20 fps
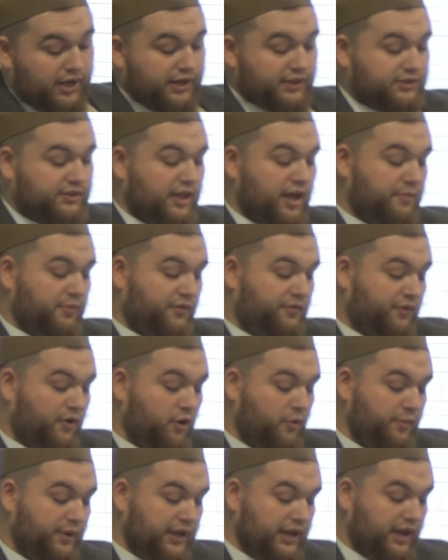
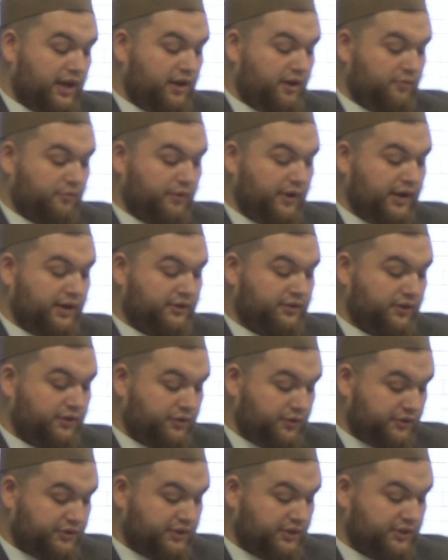Islamophobia
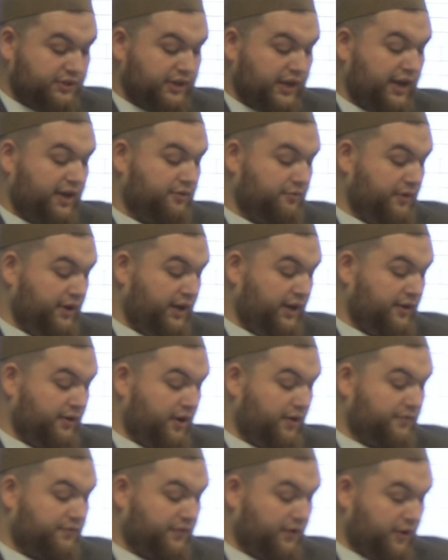reintroduces and
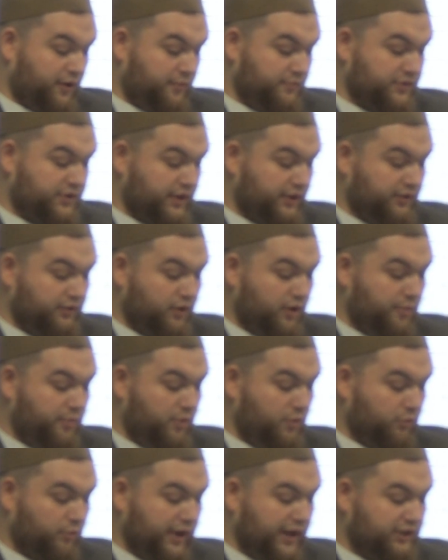reaffirms a
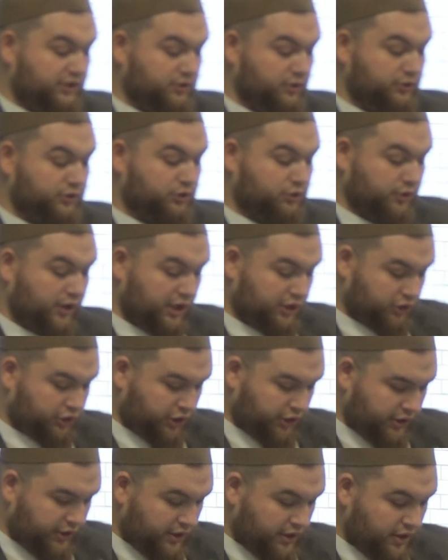global racial
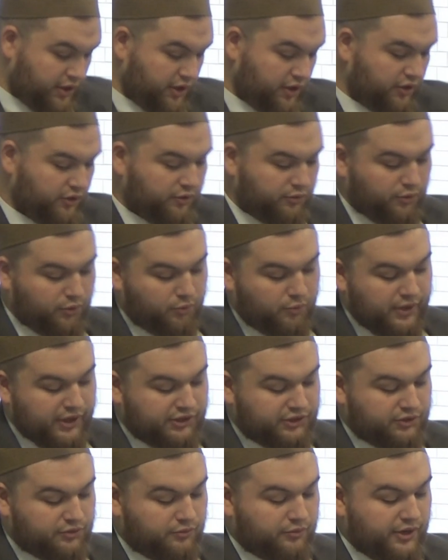structure through
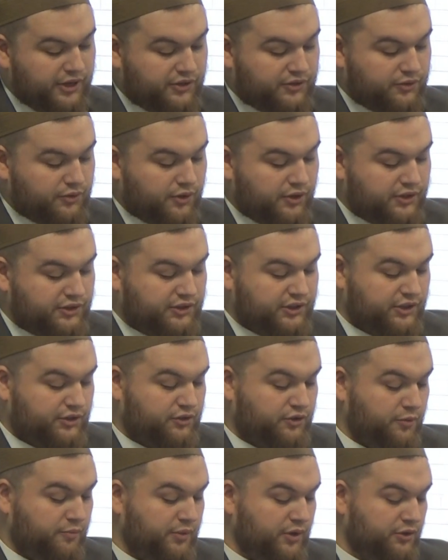which resource
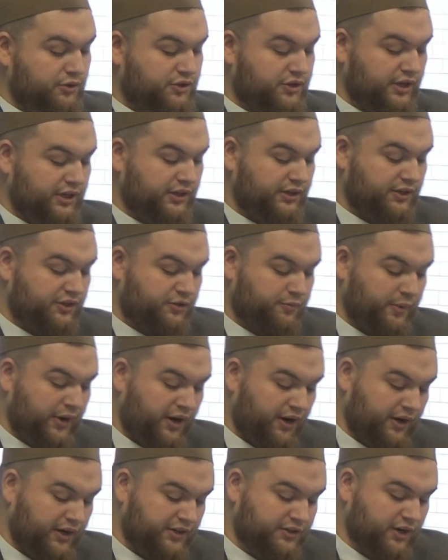distribution
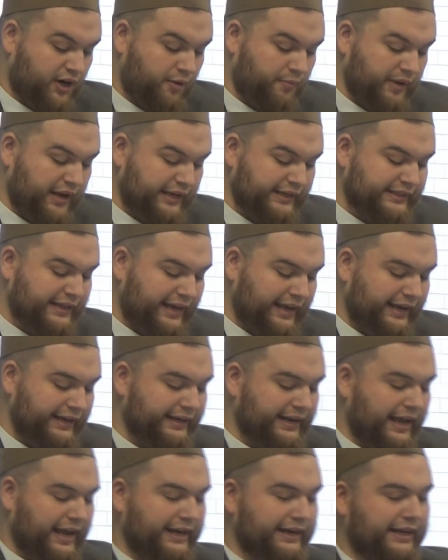disparities are
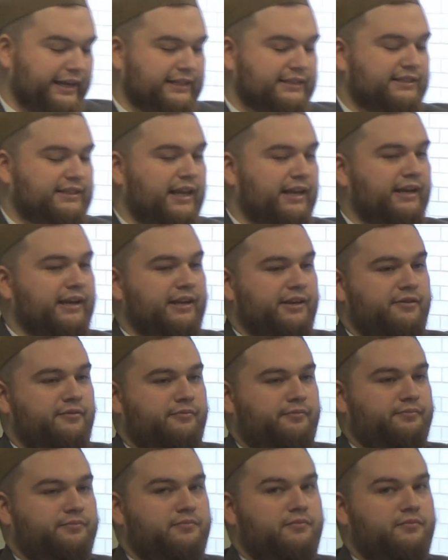maintained and extended.